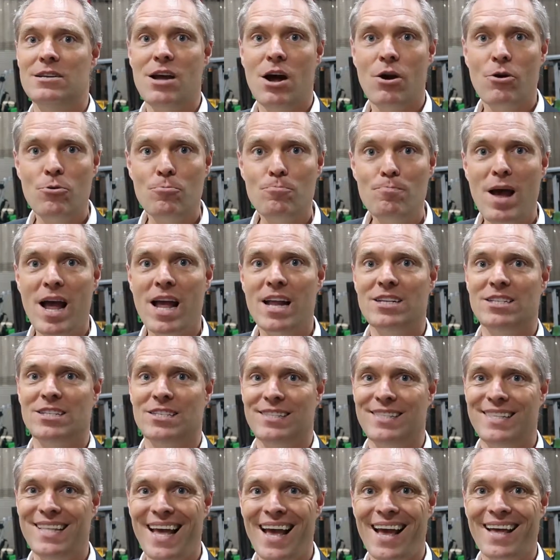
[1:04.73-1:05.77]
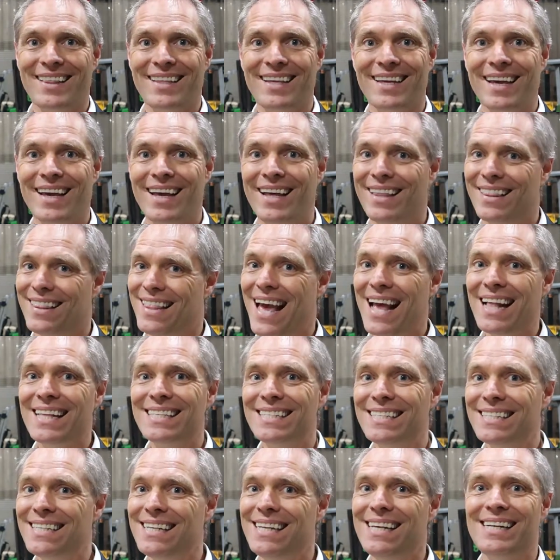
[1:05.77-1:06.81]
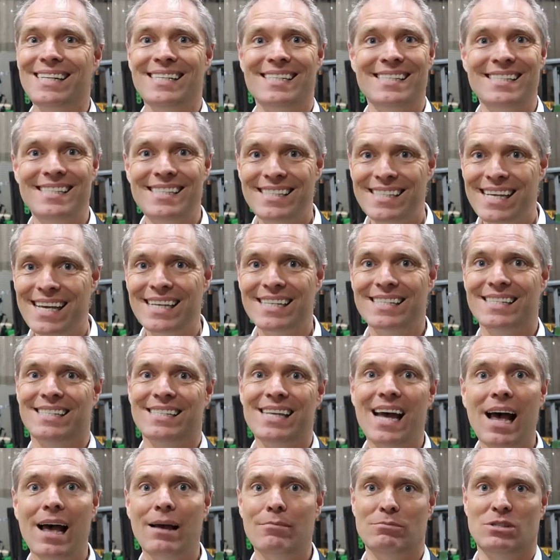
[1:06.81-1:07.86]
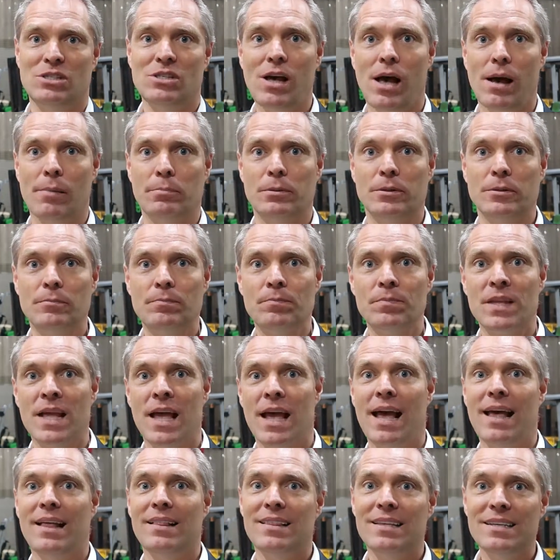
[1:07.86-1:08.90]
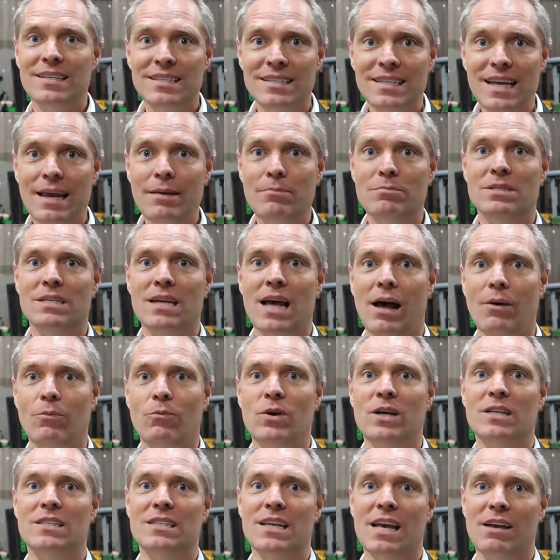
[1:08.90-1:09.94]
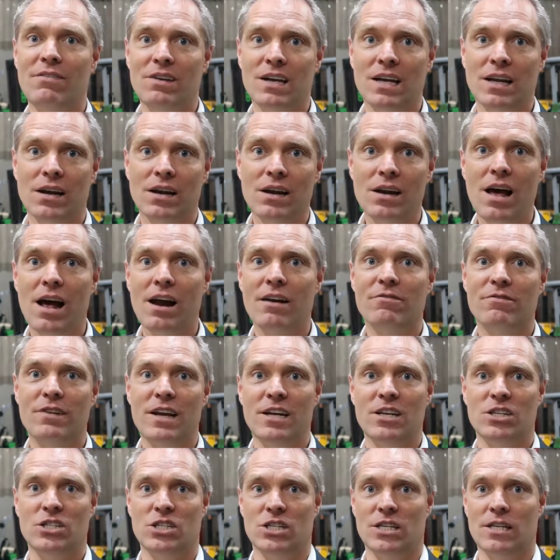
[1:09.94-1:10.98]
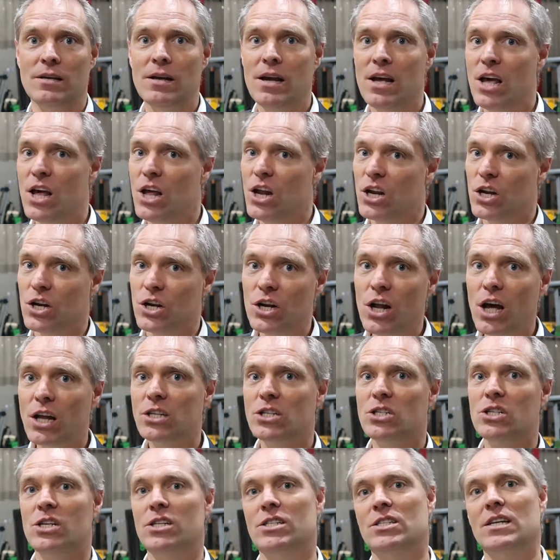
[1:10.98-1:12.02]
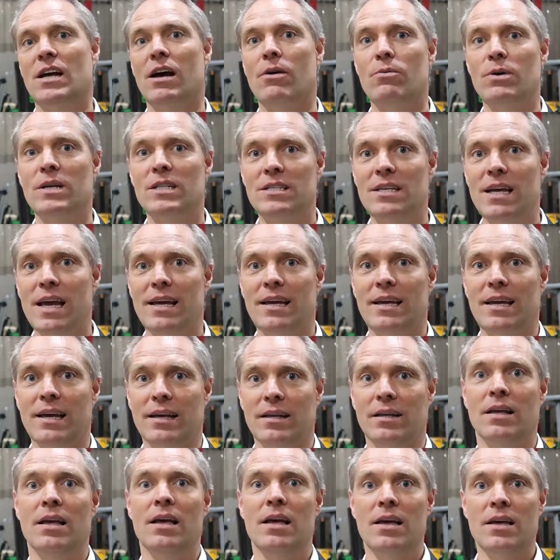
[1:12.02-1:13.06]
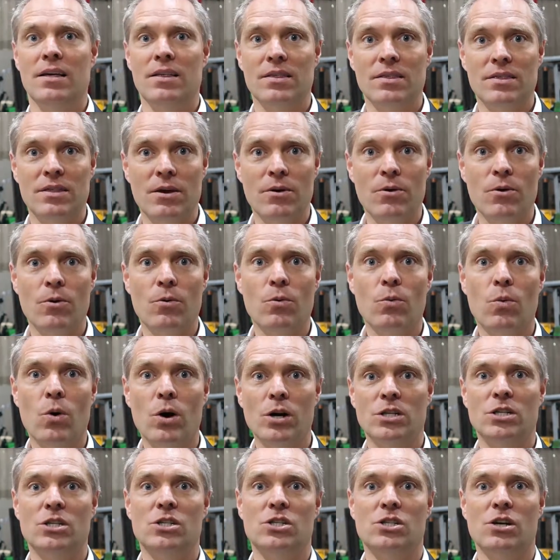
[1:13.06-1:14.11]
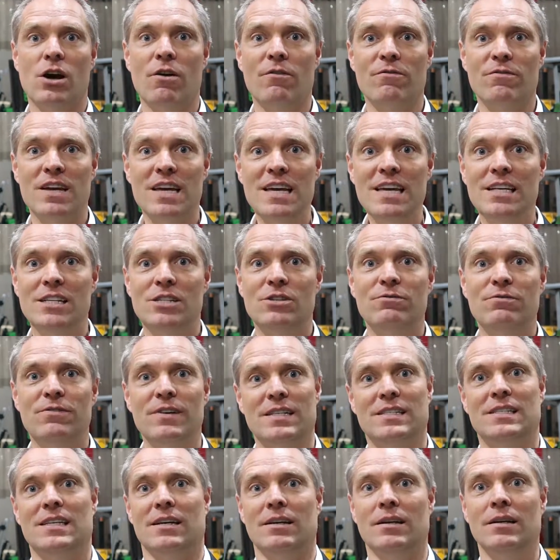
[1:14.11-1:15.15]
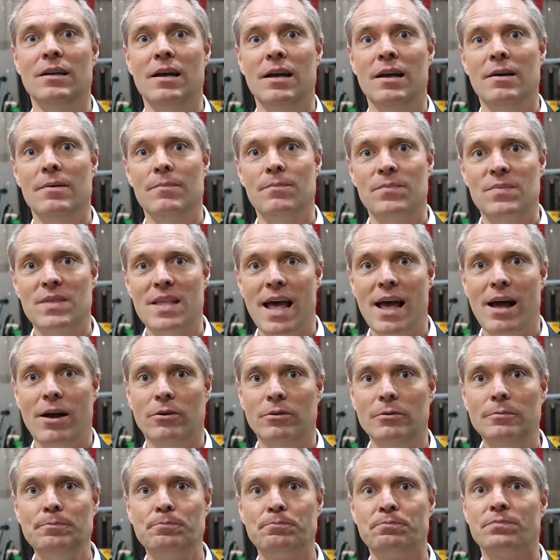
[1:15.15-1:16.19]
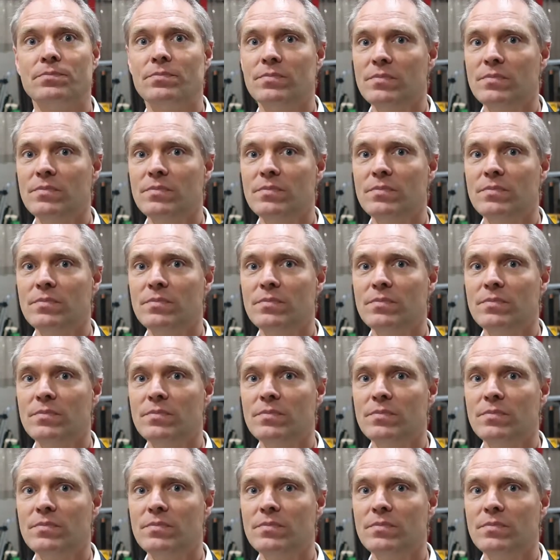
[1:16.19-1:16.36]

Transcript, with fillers: Now imagine that. That's nearly 6 times up. At the same time, we're saving a lot of energy. Not just are we taking the wattage of each fitting down